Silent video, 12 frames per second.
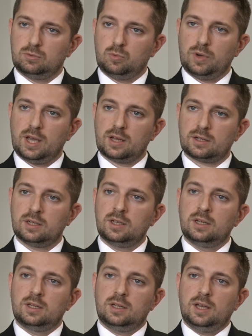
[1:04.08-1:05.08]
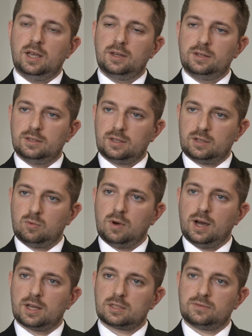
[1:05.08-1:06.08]
to wear and
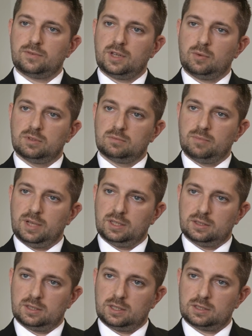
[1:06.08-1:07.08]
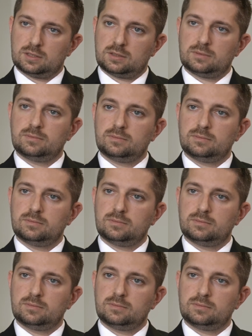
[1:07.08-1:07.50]
requires frequent maintenance.